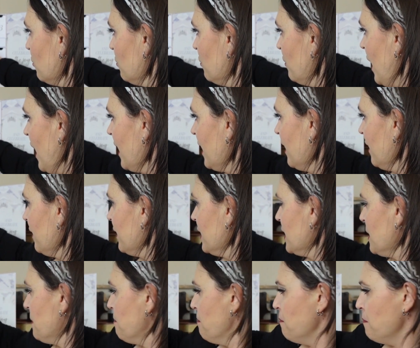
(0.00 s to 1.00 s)
Right here in
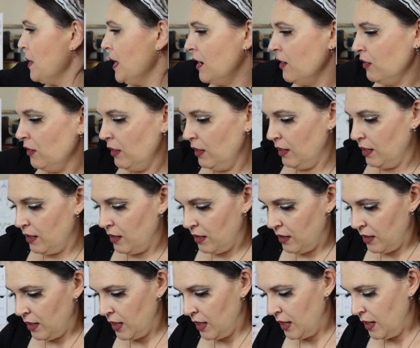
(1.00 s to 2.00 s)
the middle.
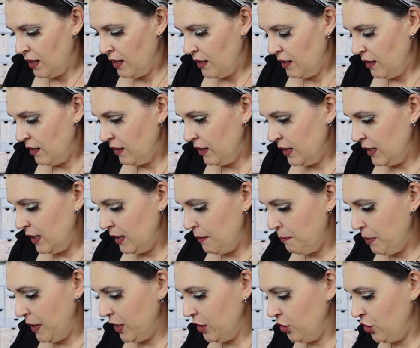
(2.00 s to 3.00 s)
This is a
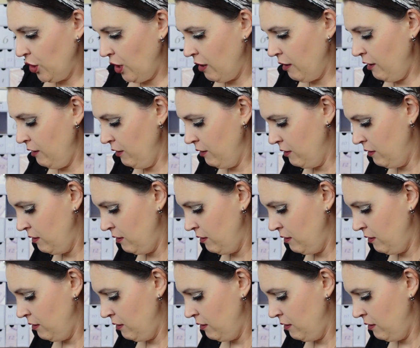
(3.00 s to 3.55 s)
big jar.